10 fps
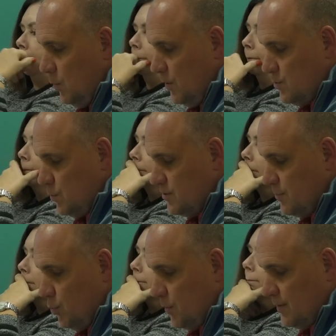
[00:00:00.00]
which will
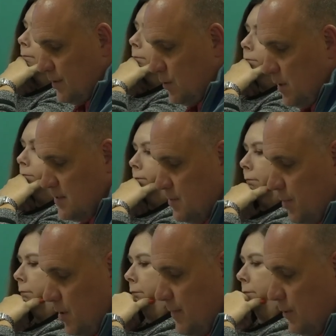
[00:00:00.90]
support the
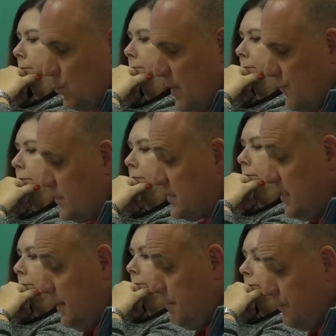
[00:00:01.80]
cross-departmental reference
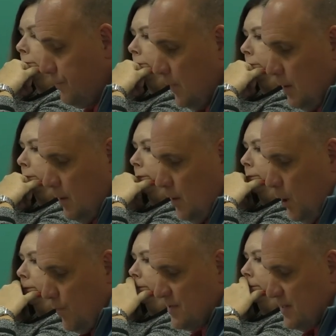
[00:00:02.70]
team.
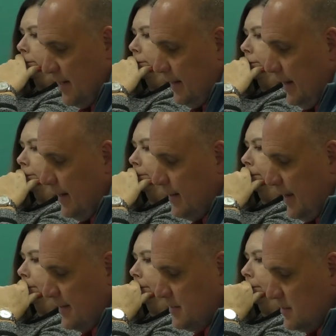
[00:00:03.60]
Oversight and
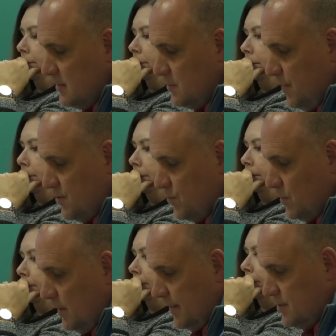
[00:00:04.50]
access to special
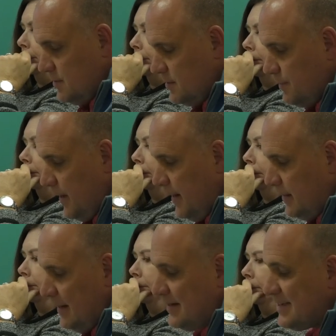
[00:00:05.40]
collections and
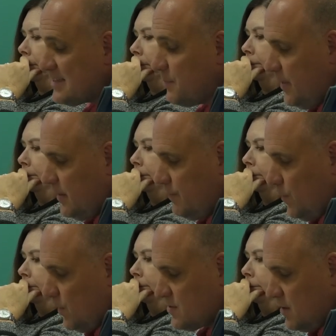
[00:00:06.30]
an anticipated
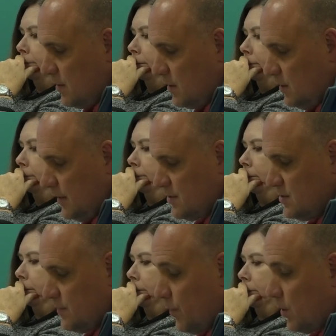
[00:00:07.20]
focus on our
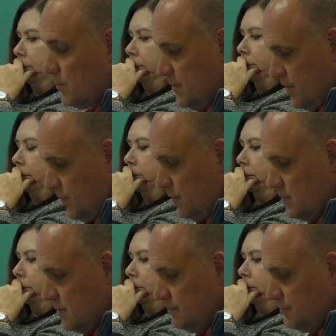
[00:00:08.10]
collections of art
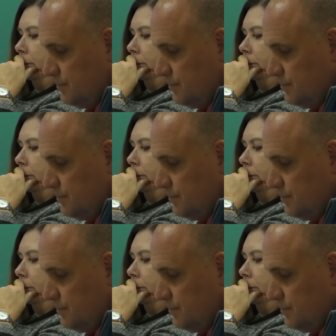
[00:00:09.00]
materials